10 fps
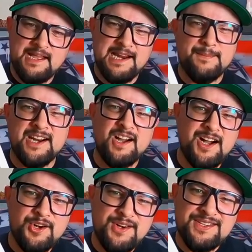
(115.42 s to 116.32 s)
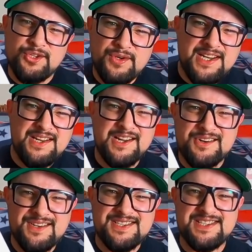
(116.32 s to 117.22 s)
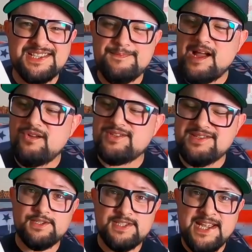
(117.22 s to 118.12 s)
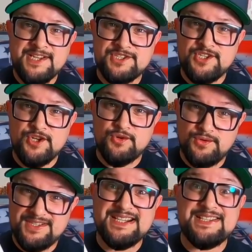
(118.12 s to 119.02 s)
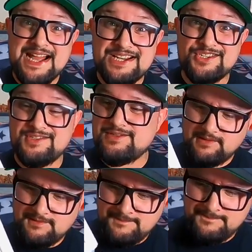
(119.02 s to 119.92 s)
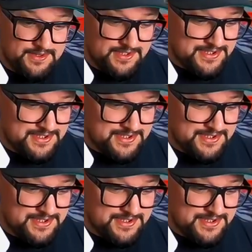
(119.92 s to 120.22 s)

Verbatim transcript: At about 103, 106 miles, stage two detaches. This